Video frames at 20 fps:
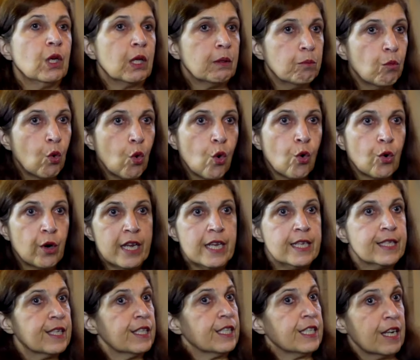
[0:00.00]
more
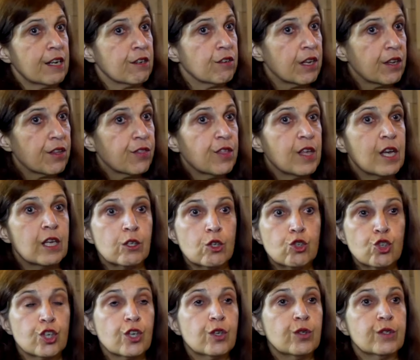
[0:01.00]
esoteric
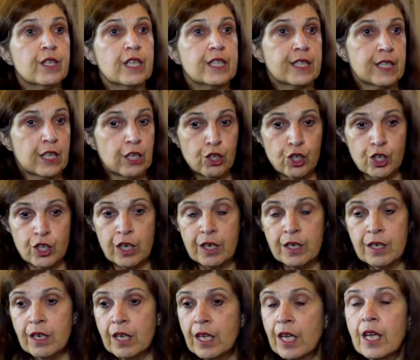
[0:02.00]
theological
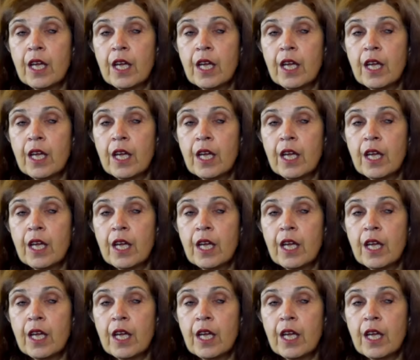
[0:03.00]
discussion,